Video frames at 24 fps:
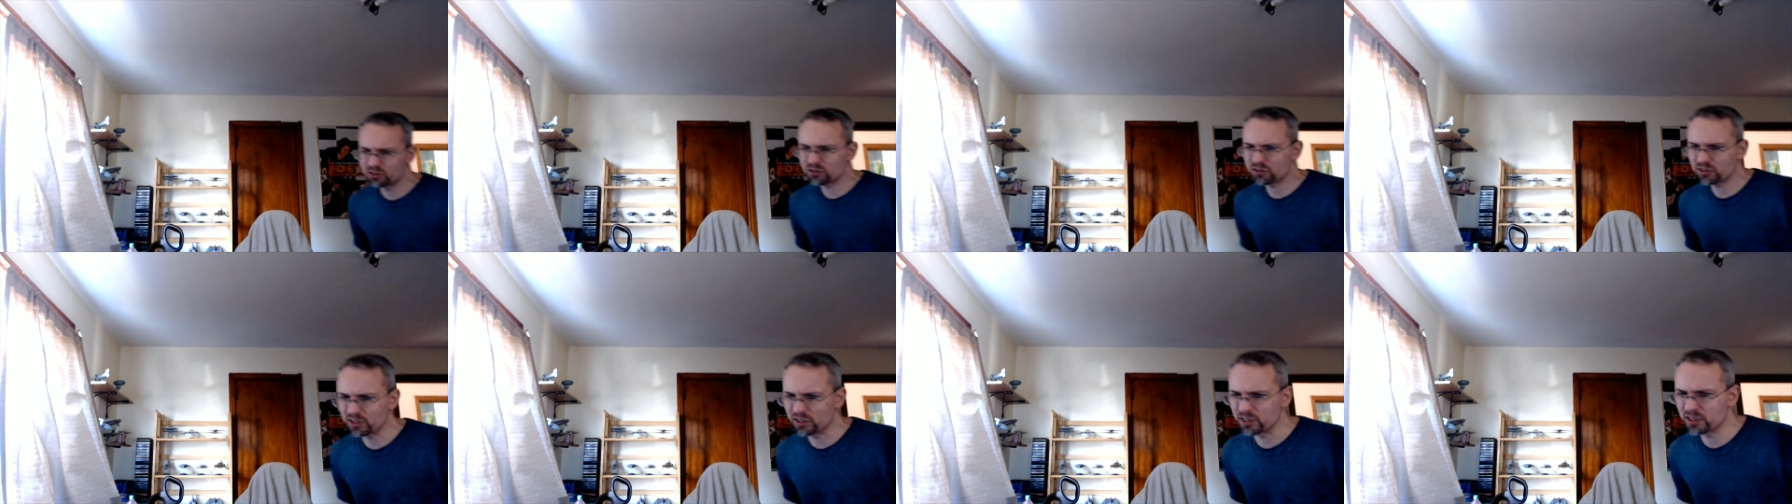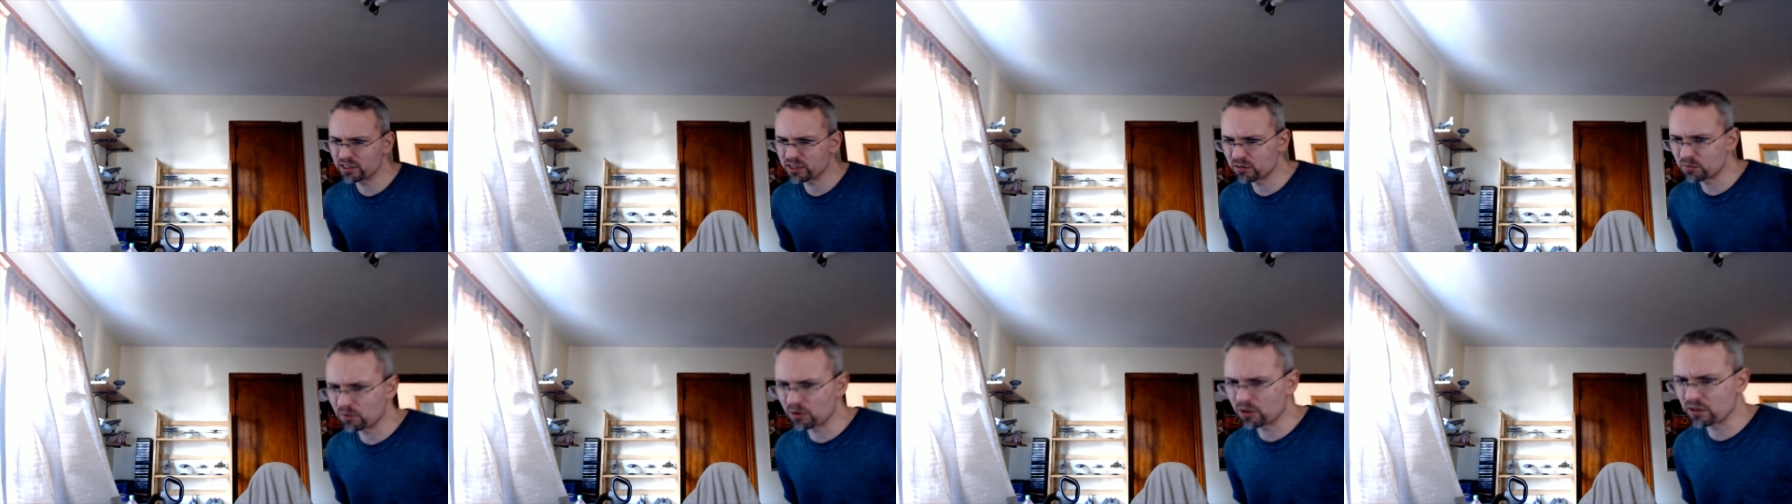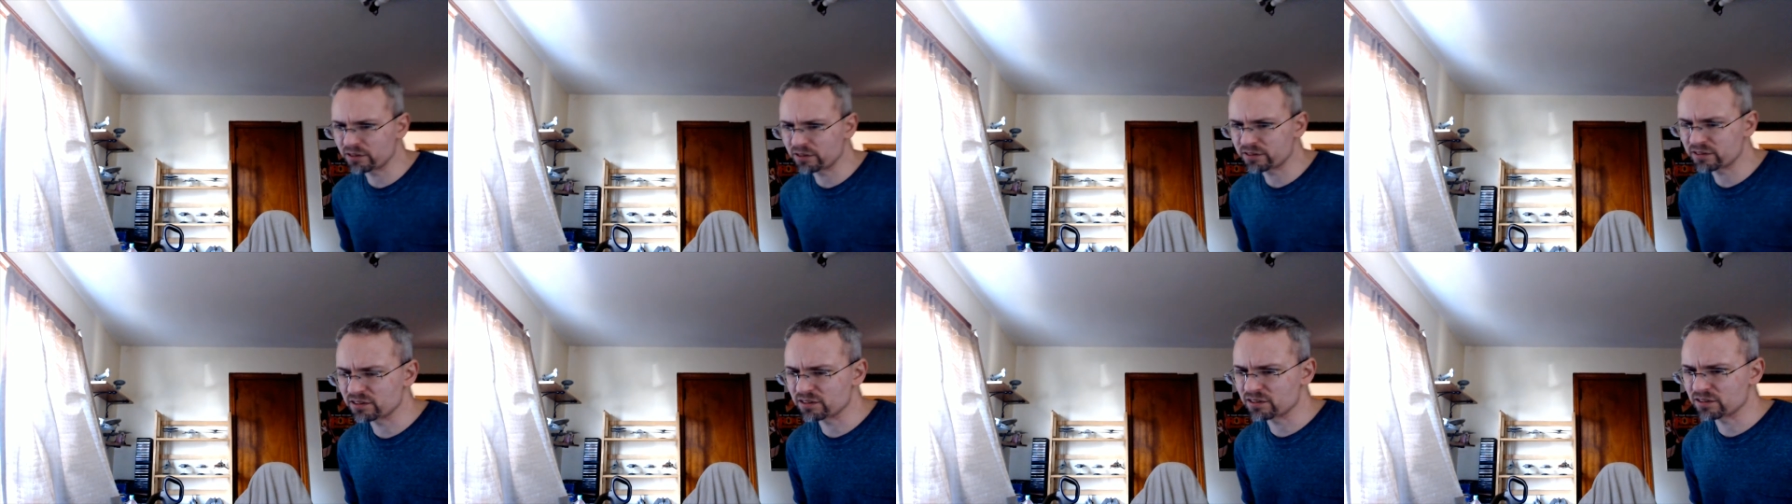
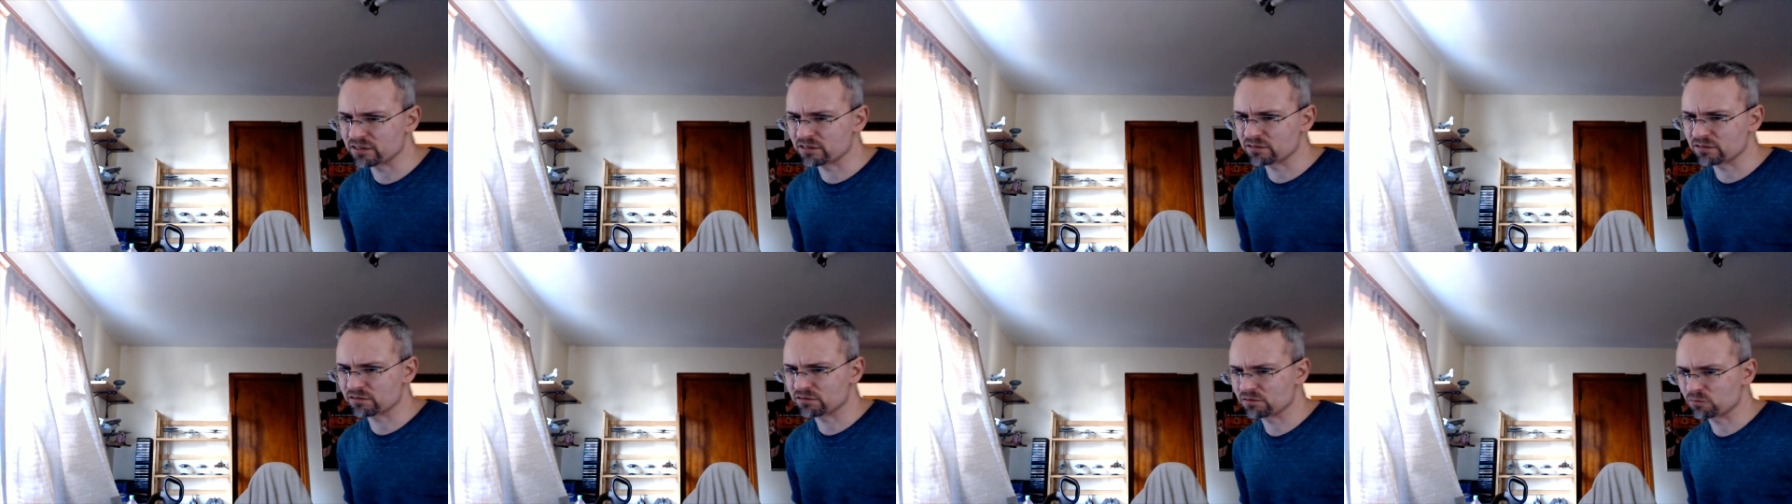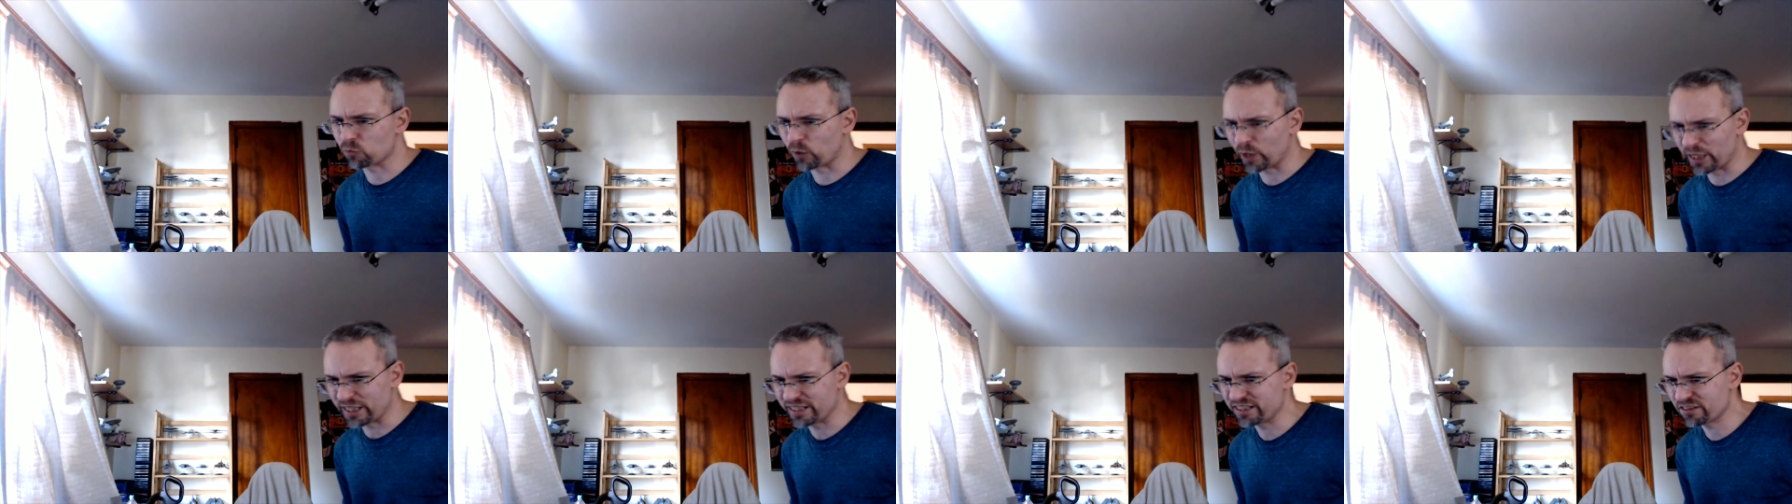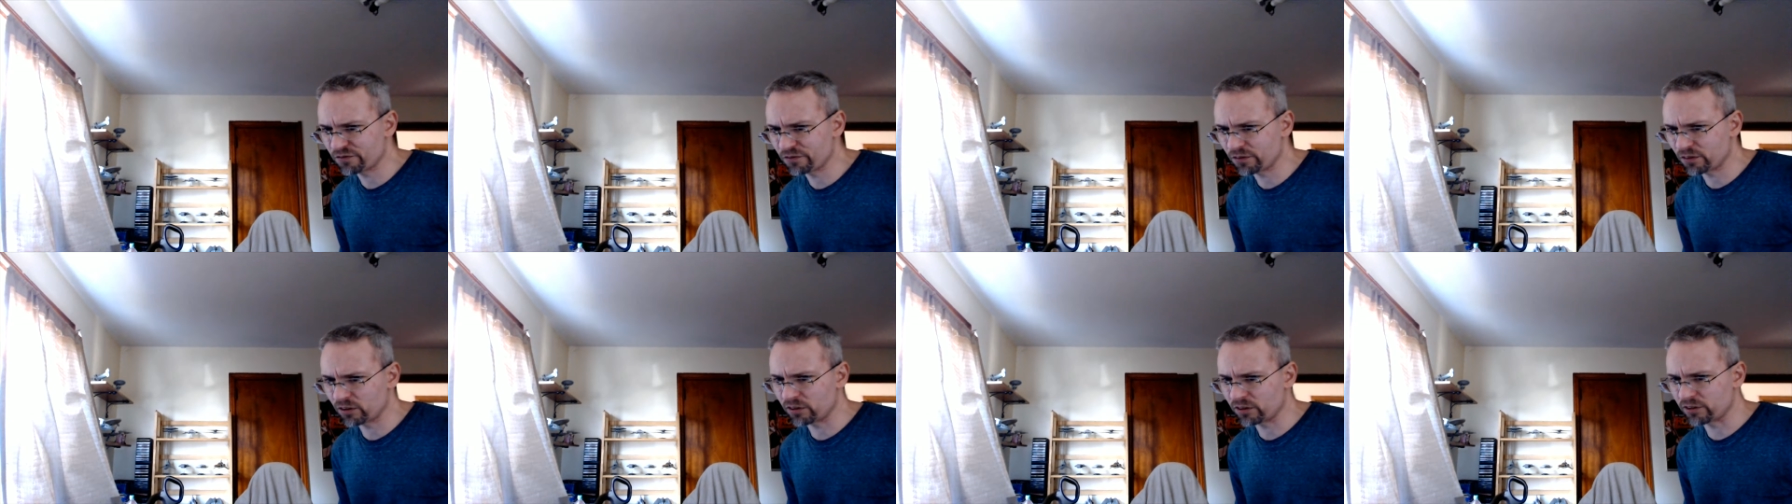Eaglemoss isn't
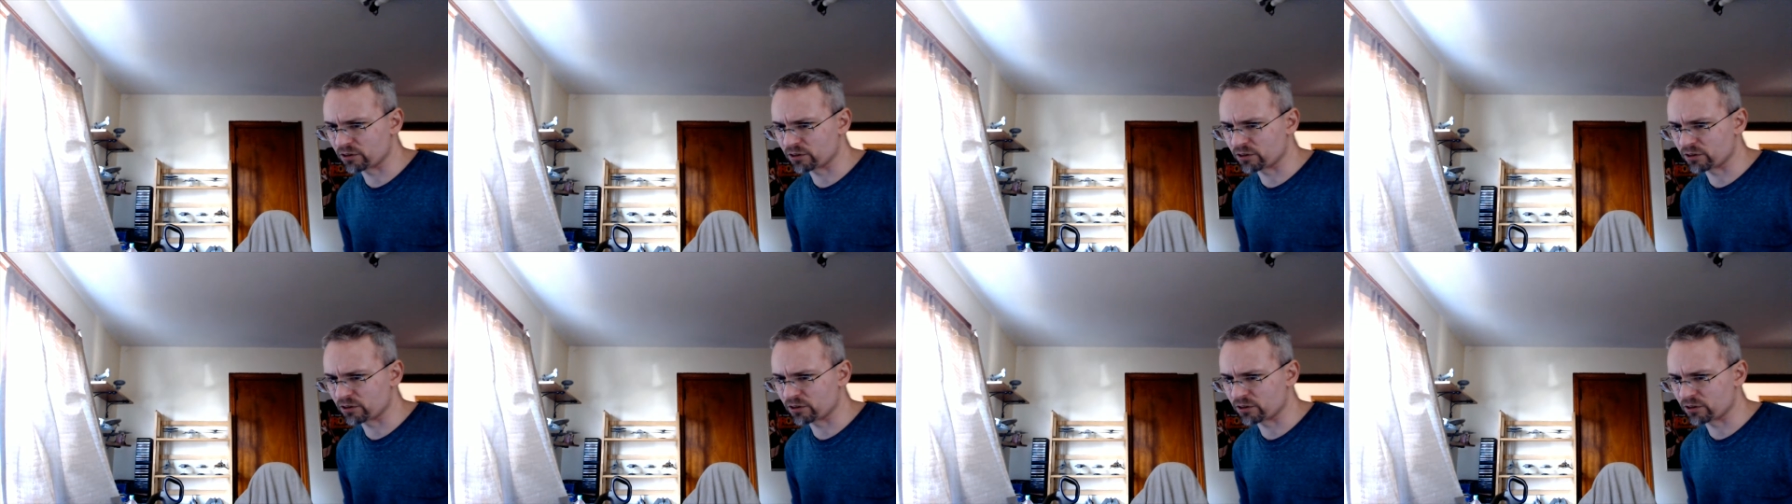wasteful in their